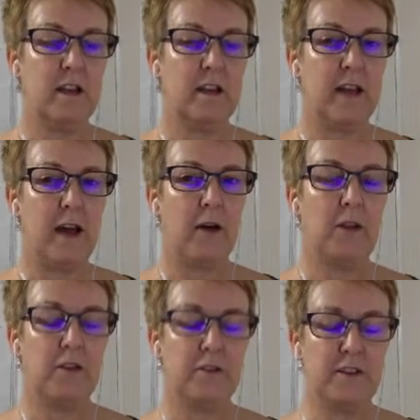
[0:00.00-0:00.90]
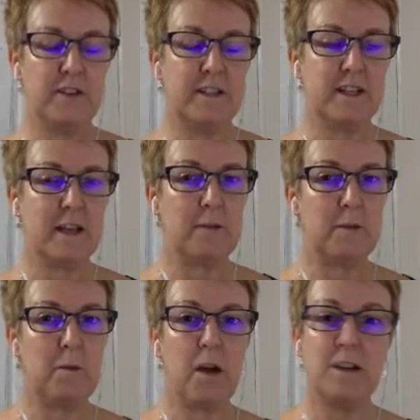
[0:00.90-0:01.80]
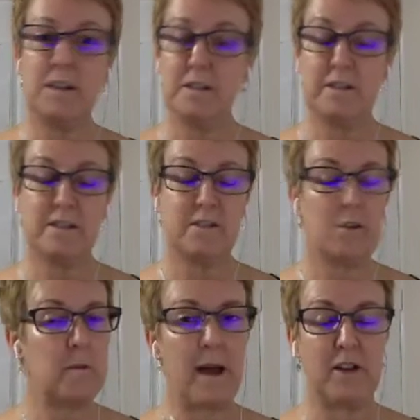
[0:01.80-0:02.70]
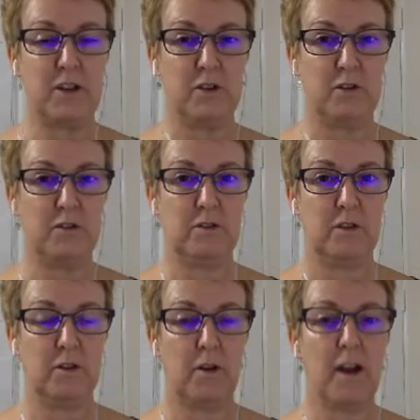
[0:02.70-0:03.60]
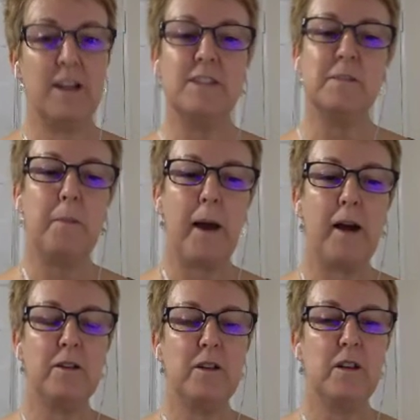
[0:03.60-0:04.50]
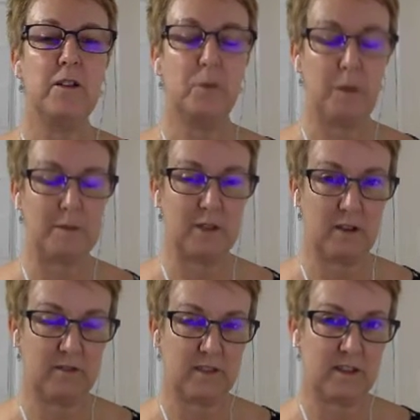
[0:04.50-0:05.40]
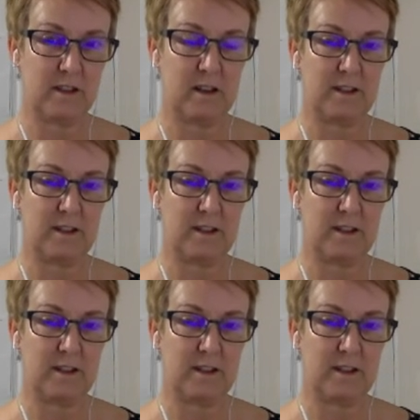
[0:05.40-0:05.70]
Now, the first thing to keep in mind is it's not about you, all right? It's about the website visitor.